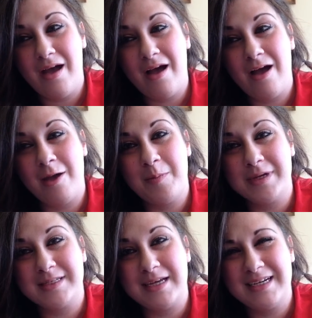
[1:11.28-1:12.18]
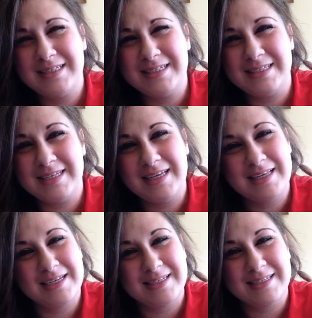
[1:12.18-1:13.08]
I'm excited to see
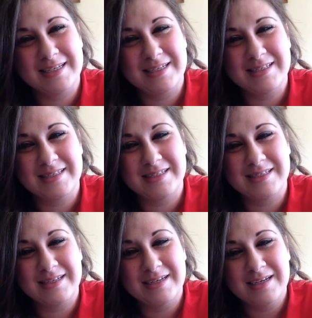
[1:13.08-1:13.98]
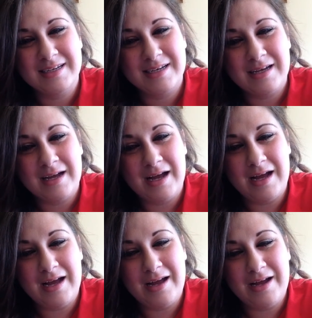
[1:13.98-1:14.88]
this cuz
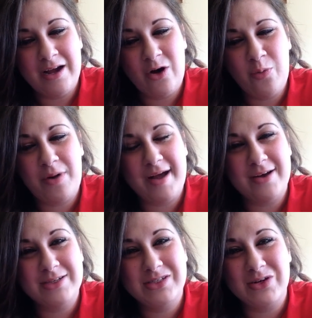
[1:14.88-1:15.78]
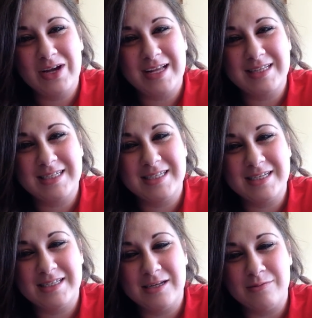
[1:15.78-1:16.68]
I hope I also get to
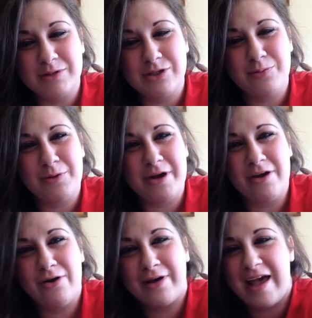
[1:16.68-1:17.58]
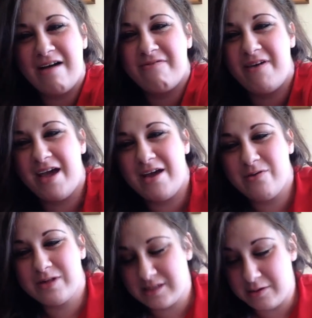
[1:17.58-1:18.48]
see some superhero cafe
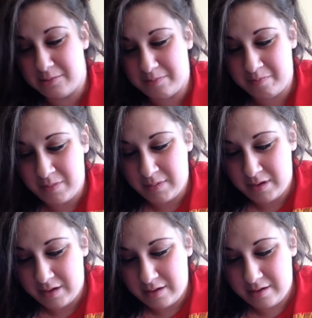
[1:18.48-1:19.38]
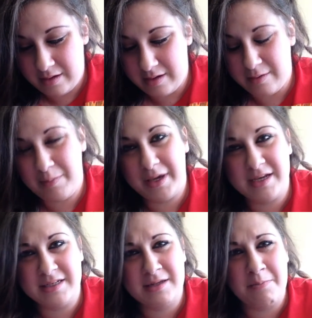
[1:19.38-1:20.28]
with some uh,
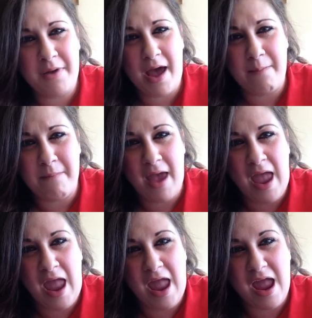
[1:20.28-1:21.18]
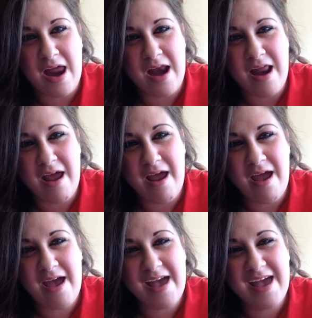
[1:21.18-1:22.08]
because I'm Batman
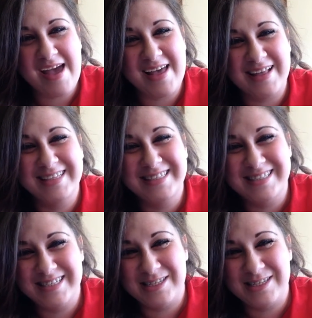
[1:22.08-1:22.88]
and